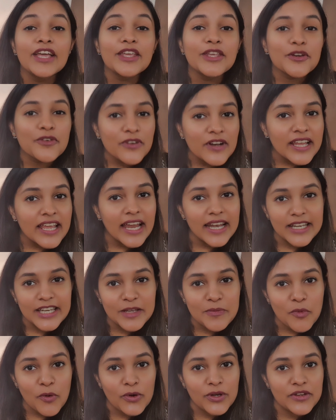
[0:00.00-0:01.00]
you will get
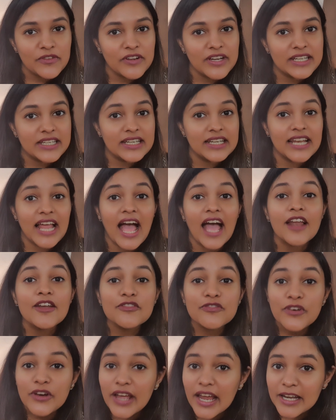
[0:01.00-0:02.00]
demotivated
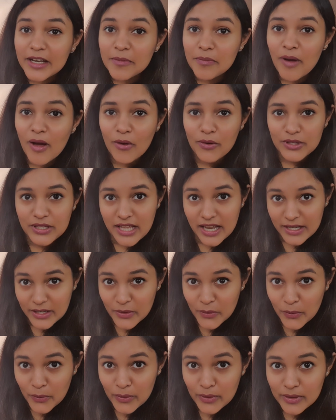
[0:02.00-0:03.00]
and forget about
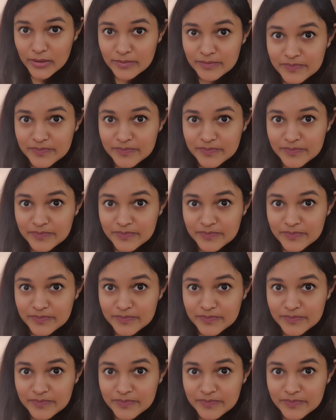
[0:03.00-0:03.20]
that goal.